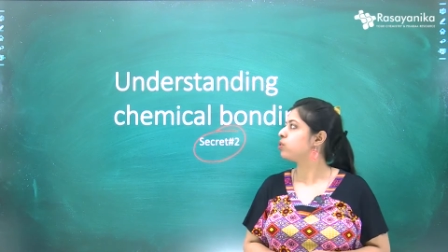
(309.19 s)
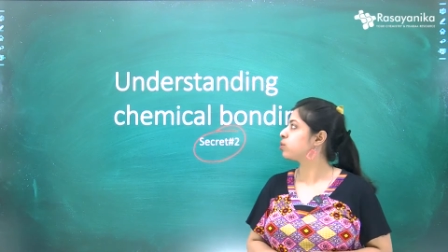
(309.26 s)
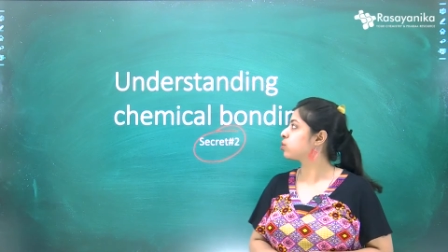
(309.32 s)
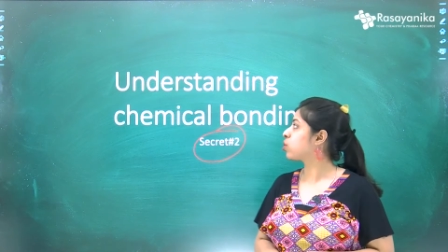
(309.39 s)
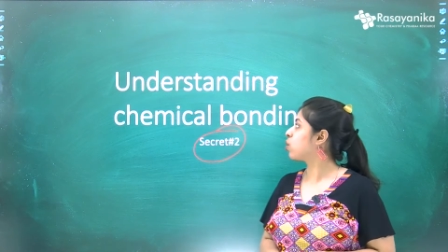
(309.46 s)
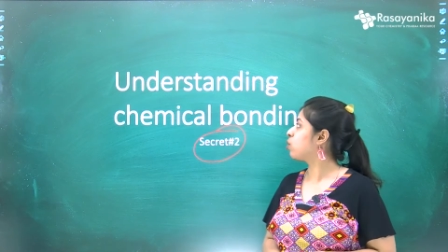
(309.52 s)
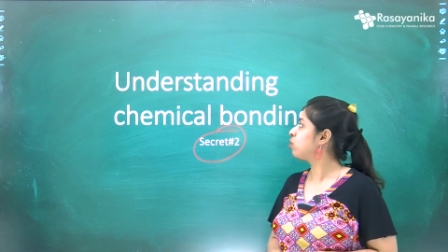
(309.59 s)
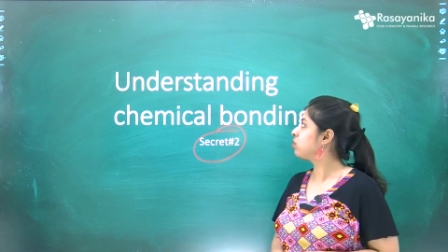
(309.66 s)

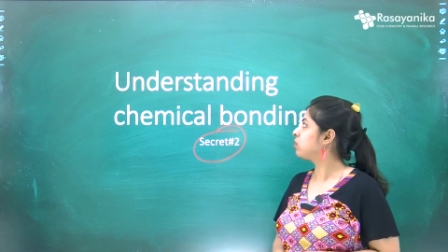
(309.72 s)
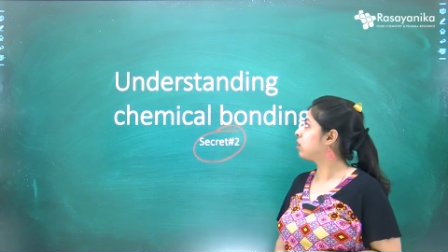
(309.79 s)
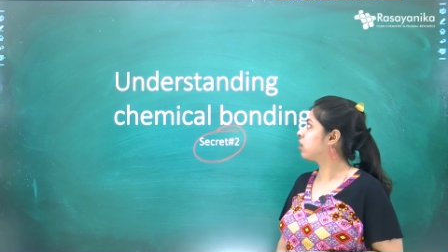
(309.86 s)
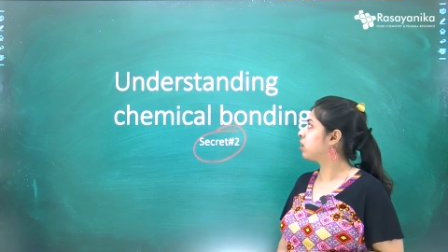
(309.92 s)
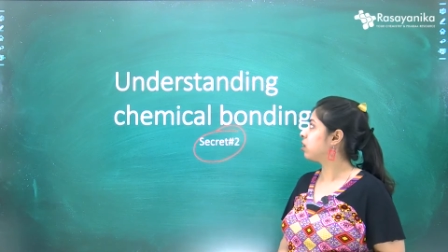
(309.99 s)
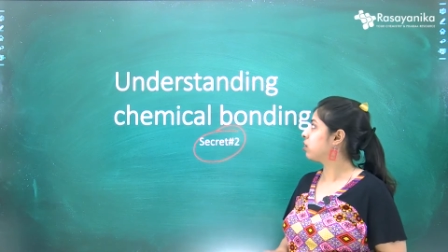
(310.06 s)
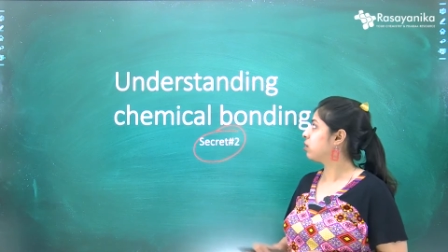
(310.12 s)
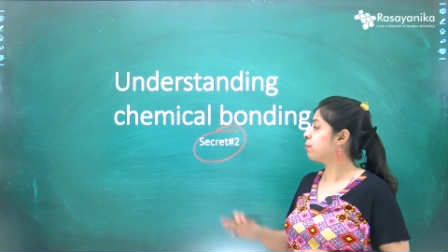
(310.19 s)
So
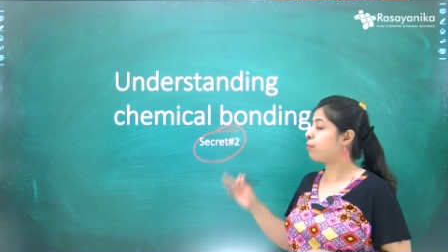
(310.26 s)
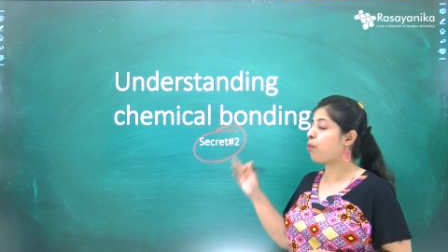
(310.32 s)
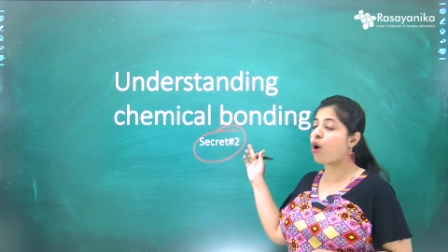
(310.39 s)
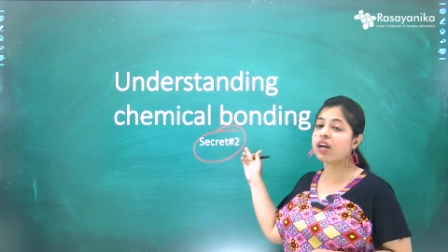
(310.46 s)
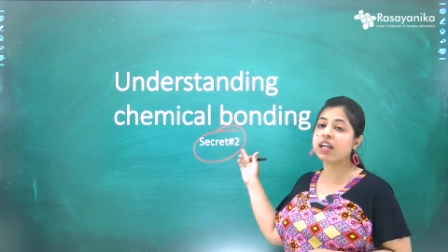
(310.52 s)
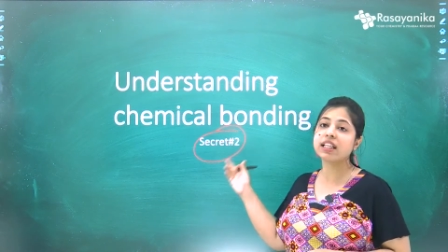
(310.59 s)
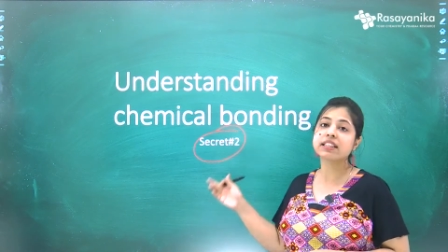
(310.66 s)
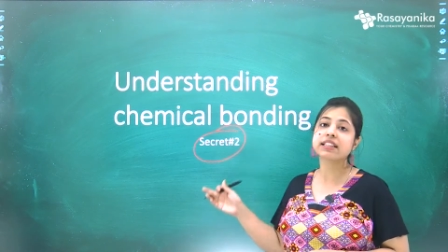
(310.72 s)
uh,
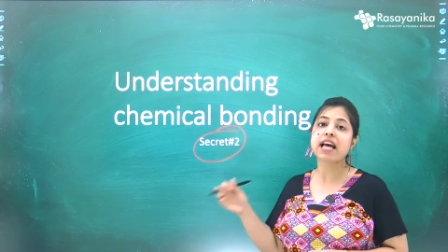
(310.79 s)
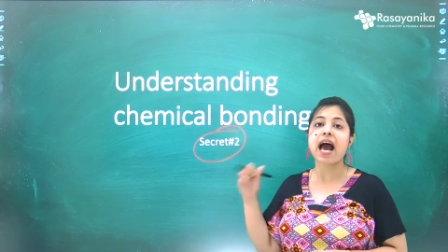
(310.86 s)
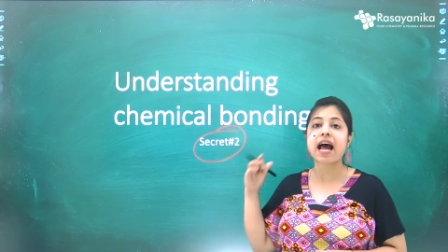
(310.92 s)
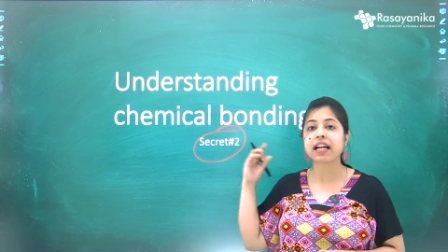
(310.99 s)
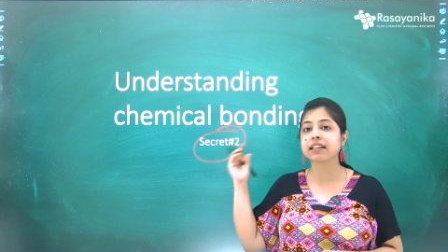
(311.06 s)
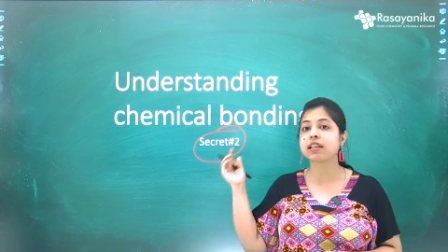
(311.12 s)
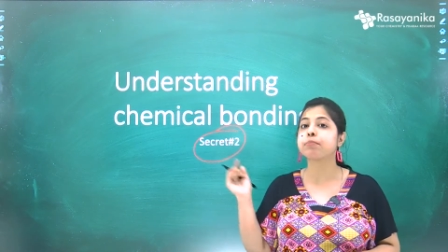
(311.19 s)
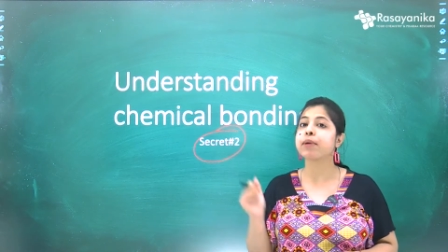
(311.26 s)
bonding is
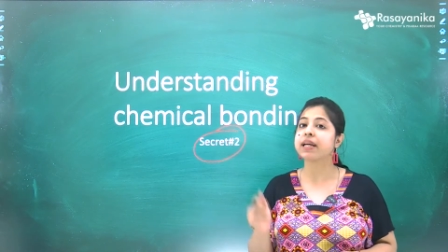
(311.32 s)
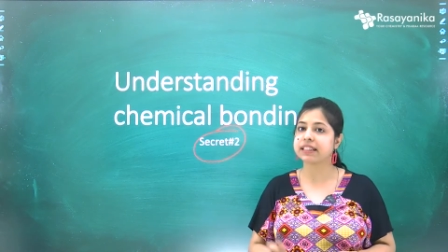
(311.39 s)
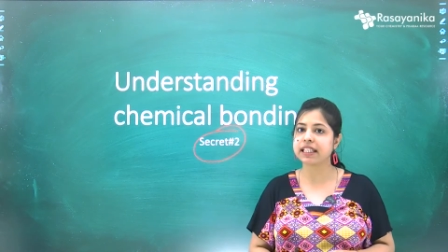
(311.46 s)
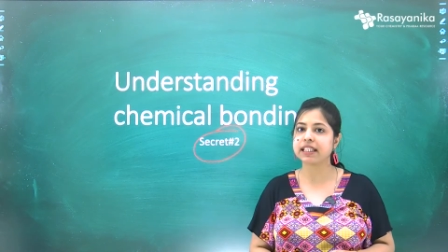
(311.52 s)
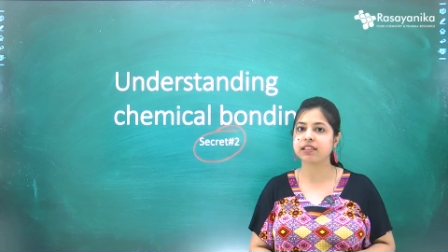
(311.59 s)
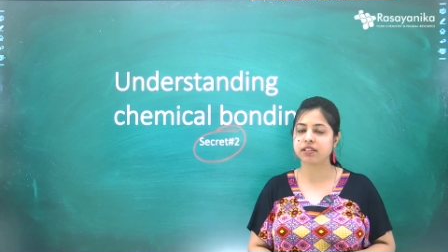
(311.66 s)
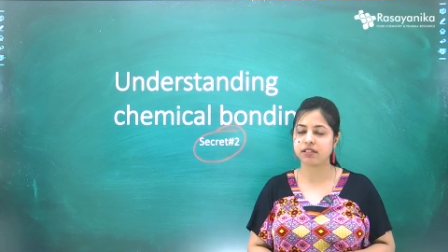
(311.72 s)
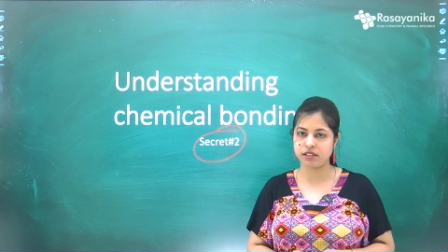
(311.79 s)
another
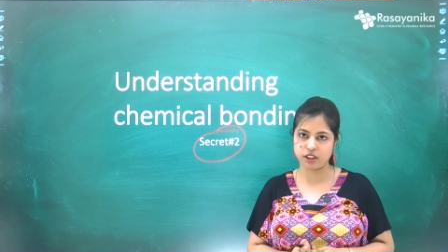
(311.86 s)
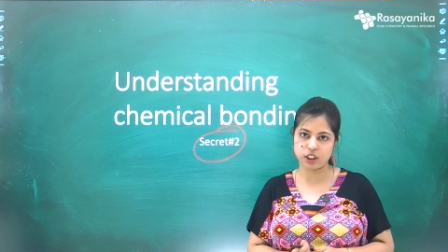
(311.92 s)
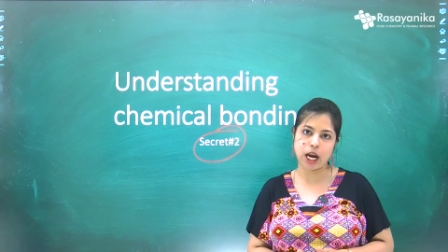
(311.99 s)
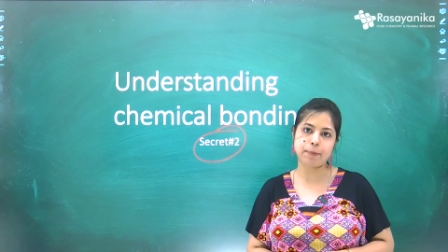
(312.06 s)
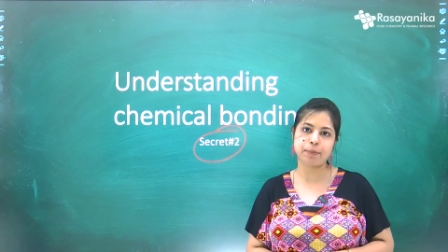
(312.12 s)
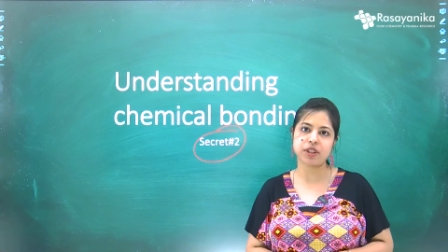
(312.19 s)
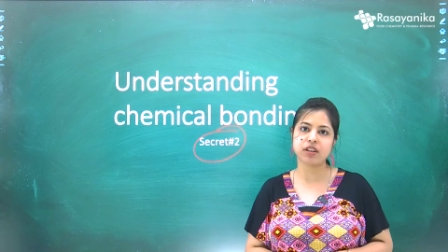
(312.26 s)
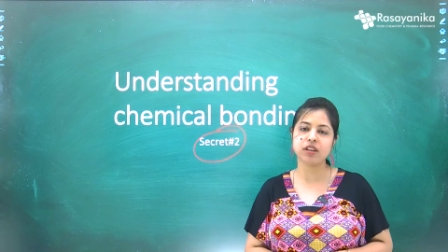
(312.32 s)
basic
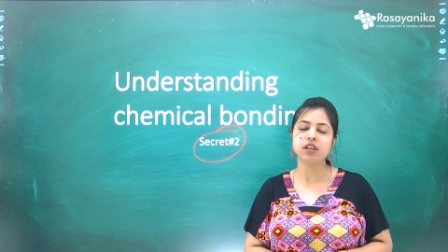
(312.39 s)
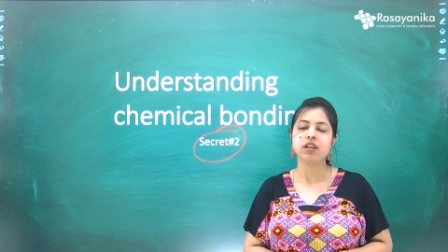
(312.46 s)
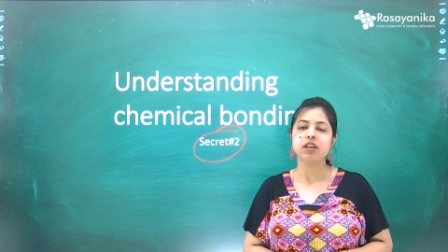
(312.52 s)
chapter.